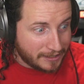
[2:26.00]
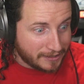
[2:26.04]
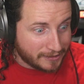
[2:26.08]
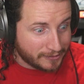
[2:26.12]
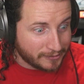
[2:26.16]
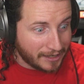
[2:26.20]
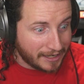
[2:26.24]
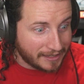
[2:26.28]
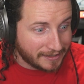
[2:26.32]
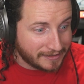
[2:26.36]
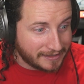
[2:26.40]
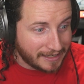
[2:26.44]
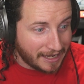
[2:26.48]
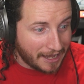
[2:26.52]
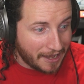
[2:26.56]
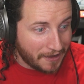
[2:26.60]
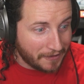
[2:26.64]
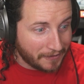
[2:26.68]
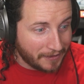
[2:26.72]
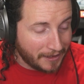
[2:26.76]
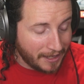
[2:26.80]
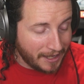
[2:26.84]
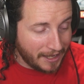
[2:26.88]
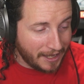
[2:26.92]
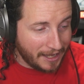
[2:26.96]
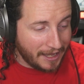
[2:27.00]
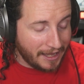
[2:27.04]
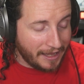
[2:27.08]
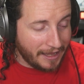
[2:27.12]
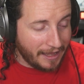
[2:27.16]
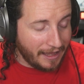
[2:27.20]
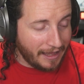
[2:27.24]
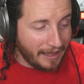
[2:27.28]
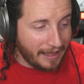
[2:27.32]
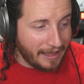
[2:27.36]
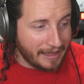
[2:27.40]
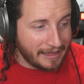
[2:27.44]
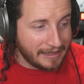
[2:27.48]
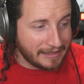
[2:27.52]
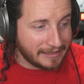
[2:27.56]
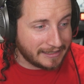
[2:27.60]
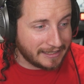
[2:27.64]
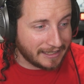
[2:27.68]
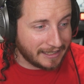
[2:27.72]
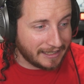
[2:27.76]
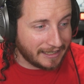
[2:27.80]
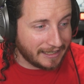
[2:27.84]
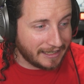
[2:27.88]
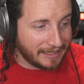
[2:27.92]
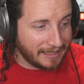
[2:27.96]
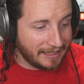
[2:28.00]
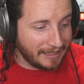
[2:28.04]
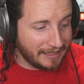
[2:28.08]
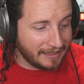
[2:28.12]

stressed out, and uh,